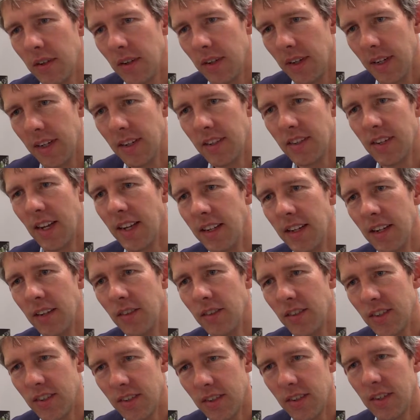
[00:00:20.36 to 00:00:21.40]

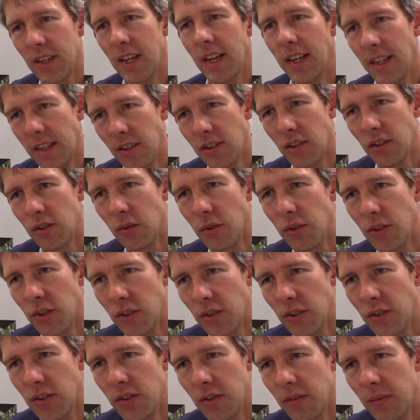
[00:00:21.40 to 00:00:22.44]
incentives, and
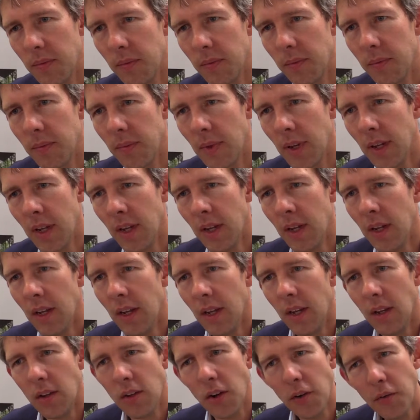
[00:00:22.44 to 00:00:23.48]
institutions.
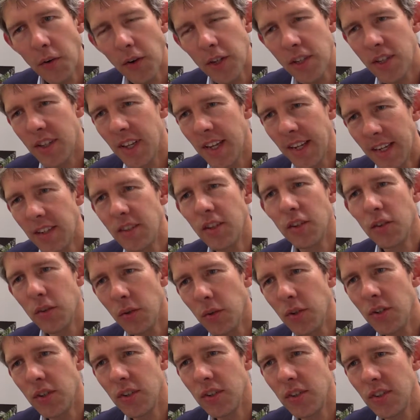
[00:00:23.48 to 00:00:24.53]
So the first thing,
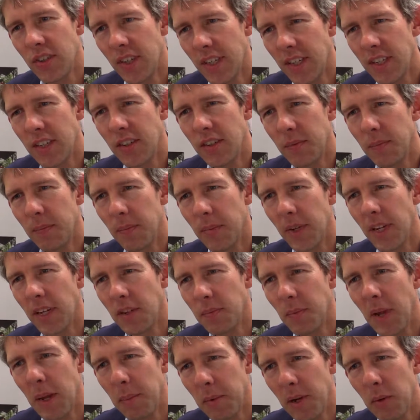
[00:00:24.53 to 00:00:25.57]
institutions, is
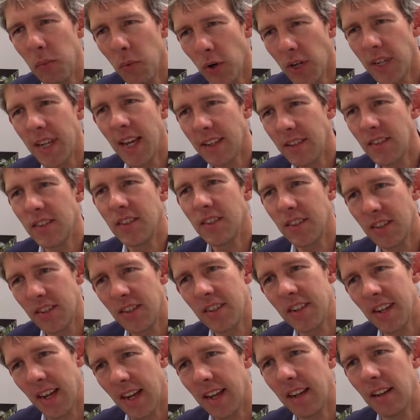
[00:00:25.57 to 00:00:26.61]
maybe what gets us the
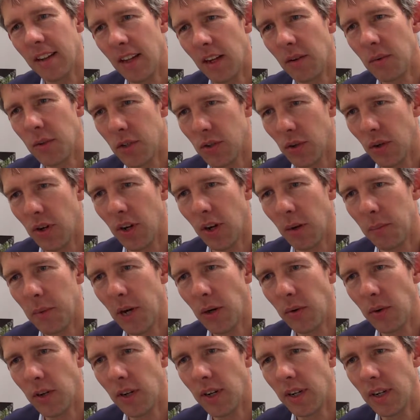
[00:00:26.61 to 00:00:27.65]
scale I was talking
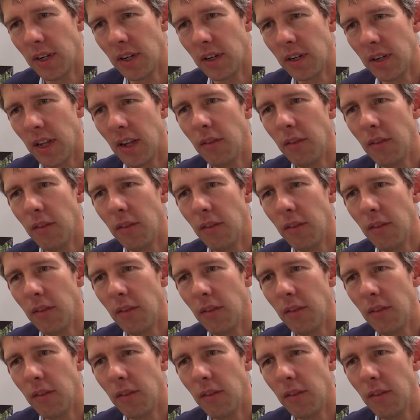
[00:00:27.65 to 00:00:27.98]
about earlier.